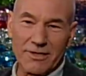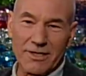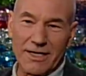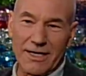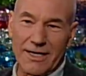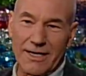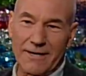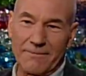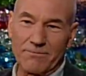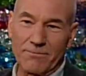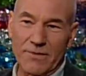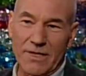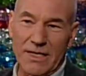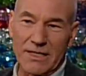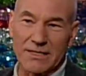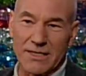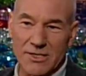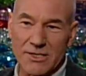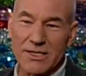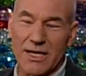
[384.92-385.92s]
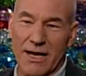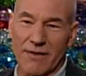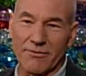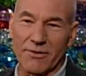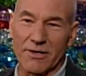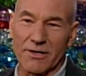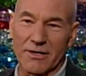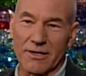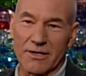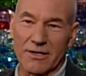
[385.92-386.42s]
um, it doesn't have
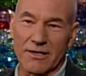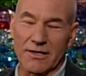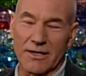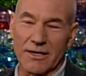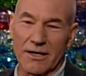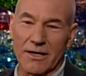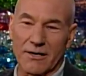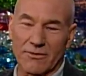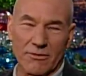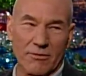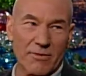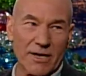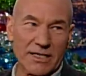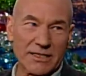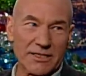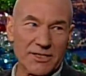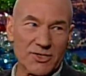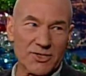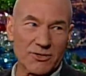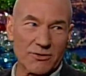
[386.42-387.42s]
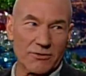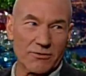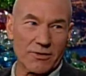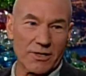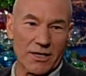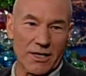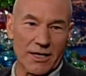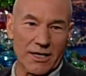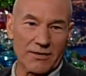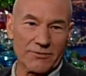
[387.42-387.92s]
a, a romantic
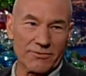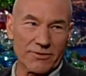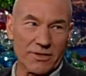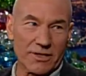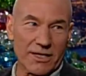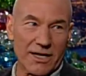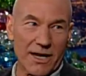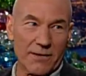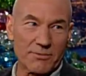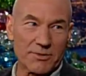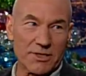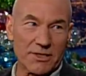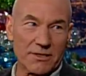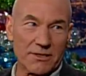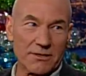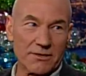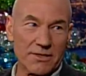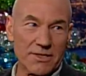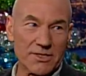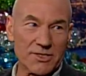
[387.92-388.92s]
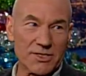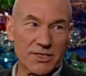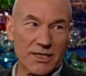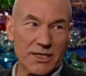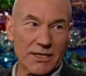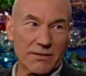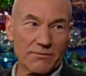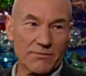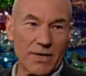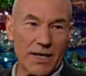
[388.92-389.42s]
storyline for the captain this
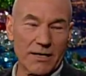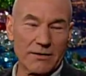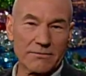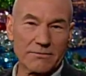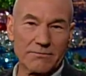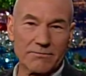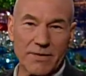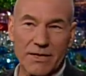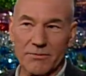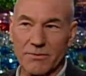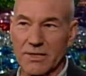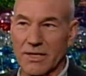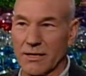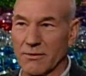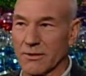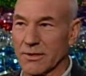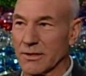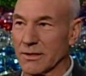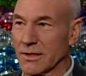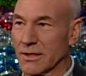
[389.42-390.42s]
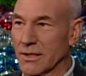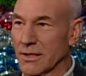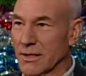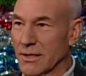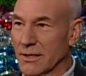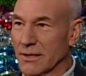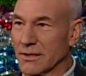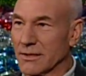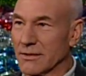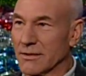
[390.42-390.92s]
time. I maybe they were,
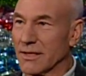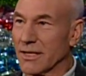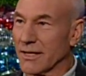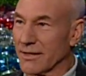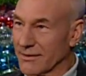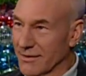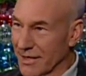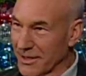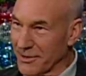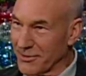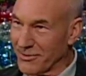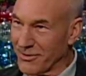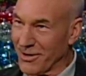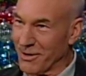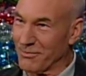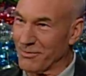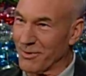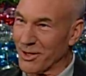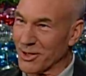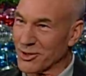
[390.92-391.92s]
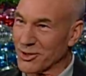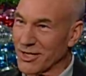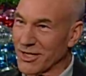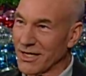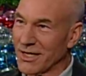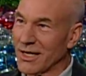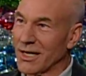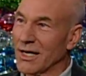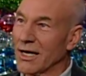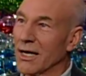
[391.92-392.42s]
yeah. Thank you very much.
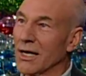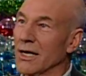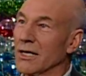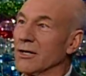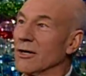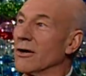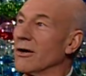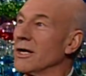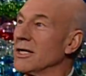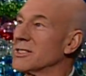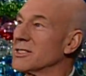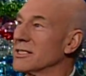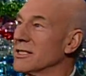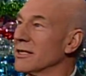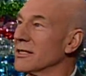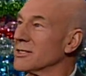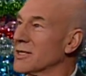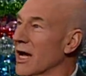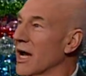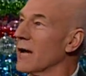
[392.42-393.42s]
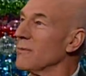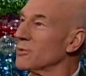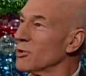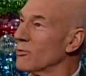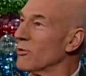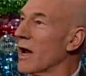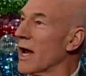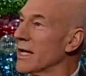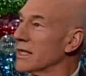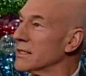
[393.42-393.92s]
You know, it's still time to
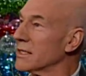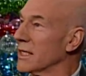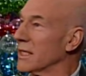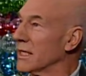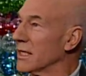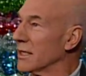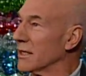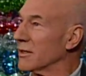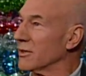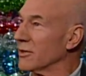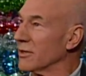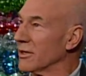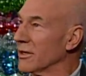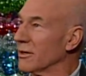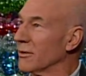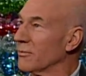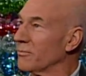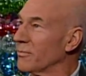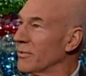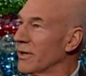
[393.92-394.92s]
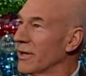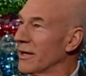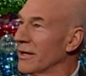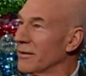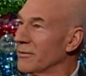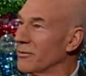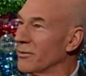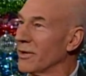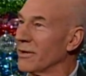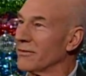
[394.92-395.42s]
write in. You know, yeah.
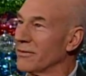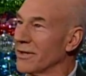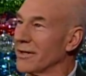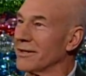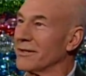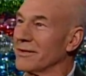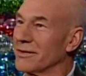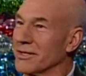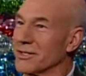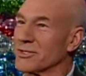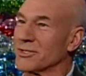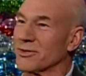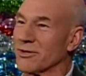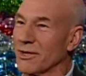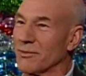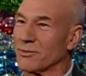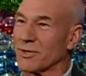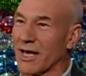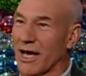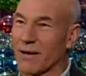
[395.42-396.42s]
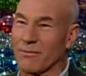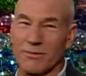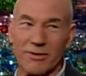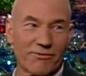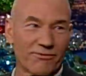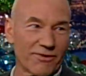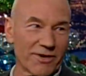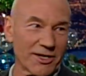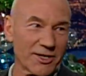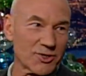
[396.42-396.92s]
uh, the the script can be
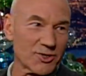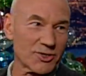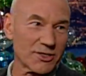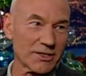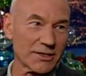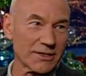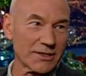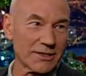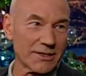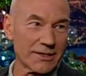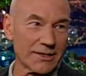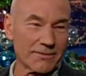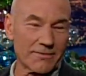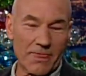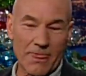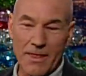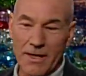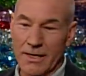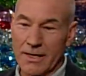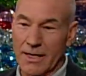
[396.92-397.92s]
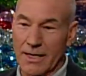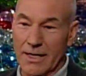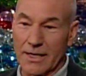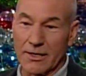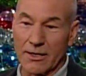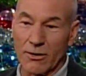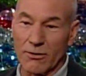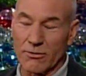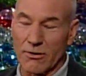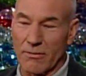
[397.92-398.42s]
fixed, and uh, uh,
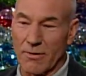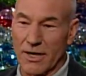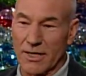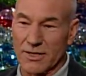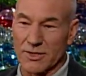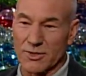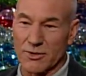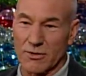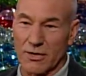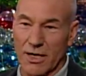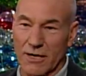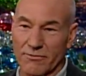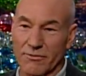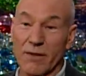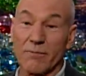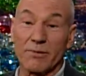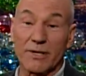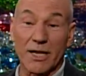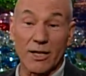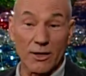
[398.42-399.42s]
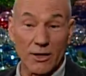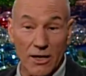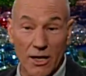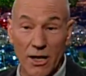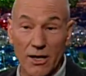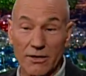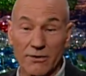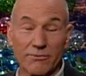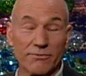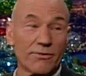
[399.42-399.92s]
no romantic storyline for me, but a
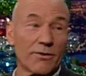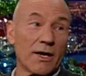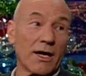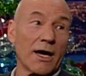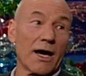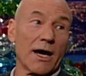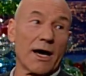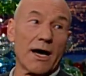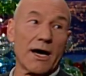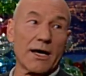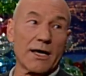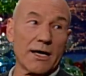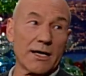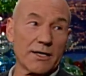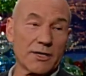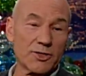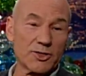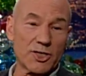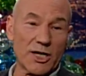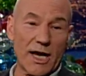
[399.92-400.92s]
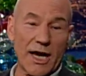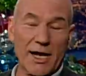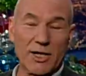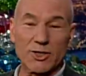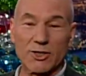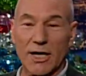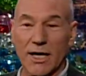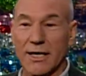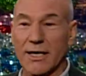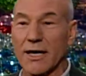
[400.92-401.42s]
lot of high energy
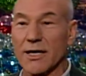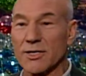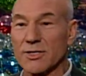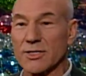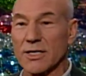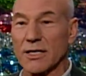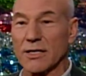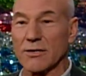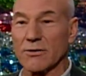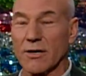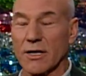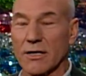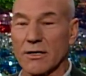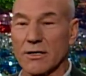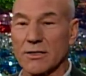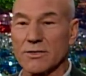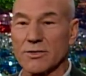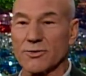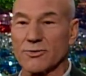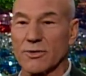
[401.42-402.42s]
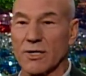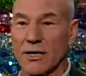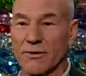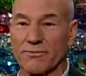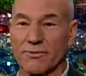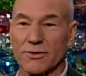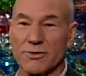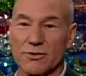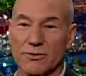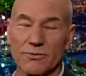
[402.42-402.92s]
action. I can tell you, I got to drive
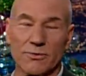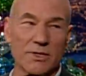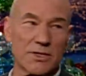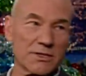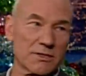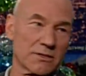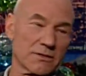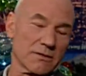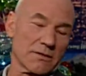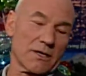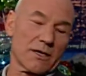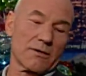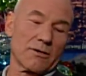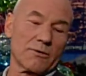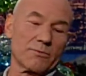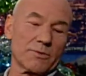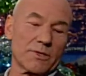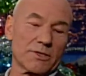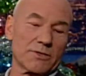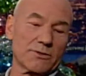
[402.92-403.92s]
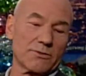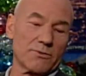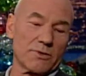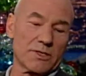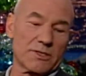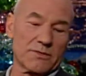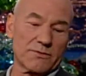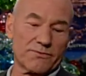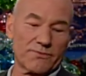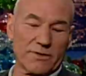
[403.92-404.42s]
for two weeks, our opening two
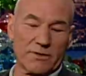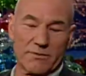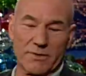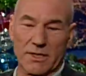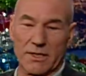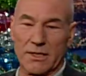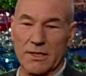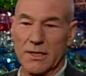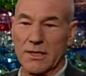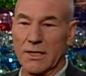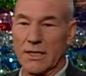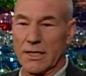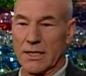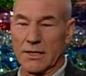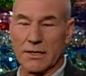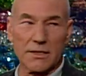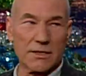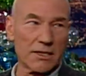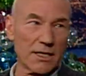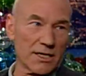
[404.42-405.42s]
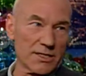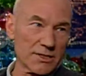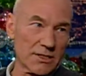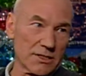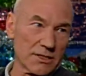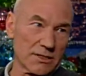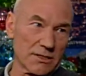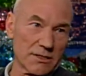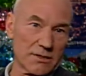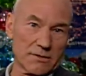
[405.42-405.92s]
weeks of filming in the
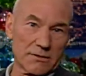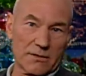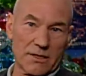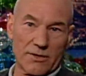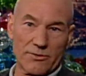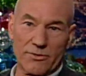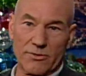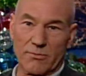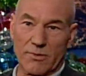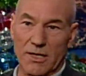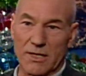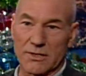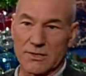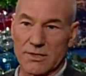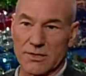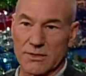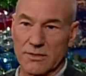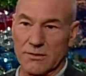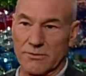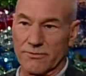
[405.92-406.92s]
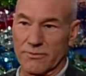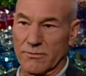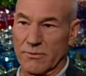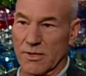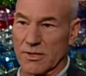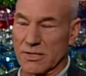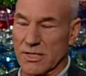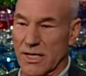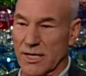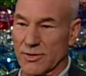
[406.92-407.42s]
desert, uh, one hundred miles or so from
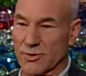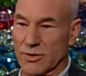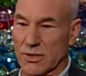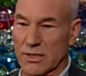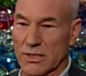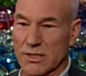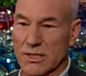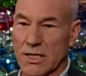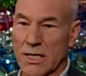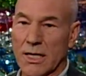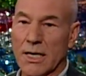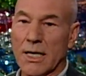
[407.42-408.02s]
Los Angeles.